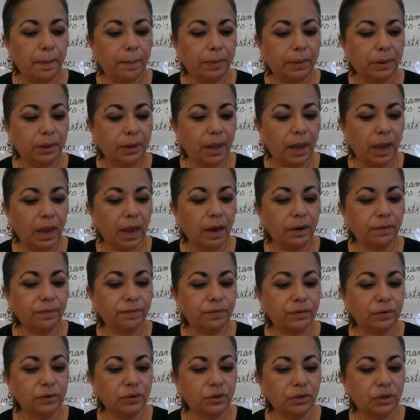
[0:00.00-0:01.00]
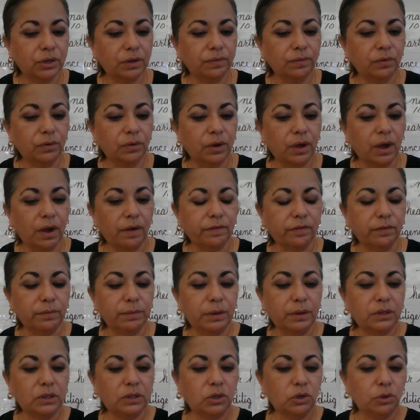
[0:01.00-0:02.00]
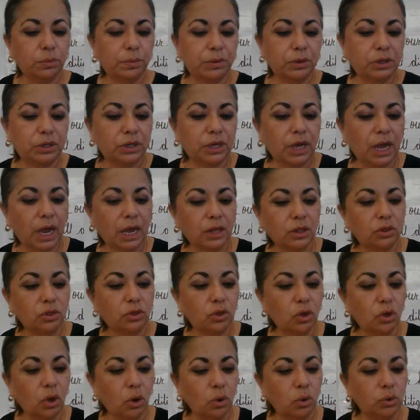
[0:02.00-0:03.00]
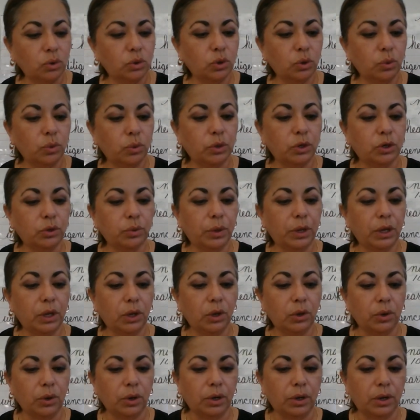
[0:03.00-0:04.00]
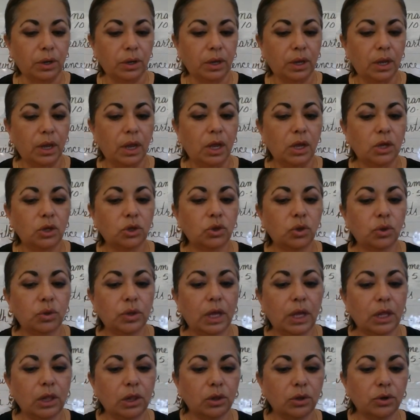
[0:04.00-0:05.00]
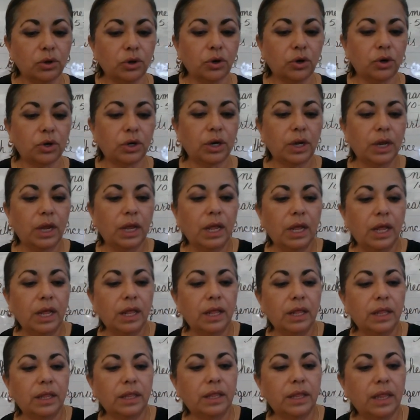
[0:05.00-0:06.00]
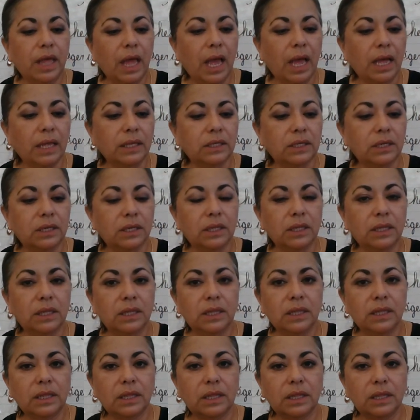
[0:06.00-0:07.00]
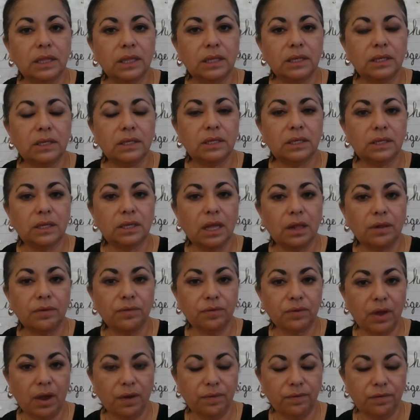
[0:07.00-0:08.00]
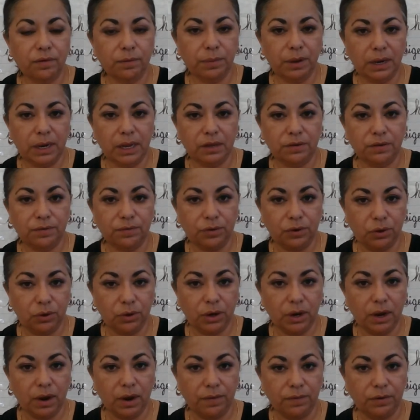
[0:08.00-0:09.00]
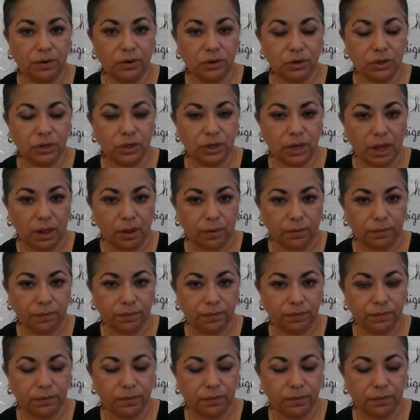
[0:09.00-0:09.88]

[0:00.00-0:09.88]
planned for civil government to protect those who were doing good. So they learned that self government is for you to govern yourself.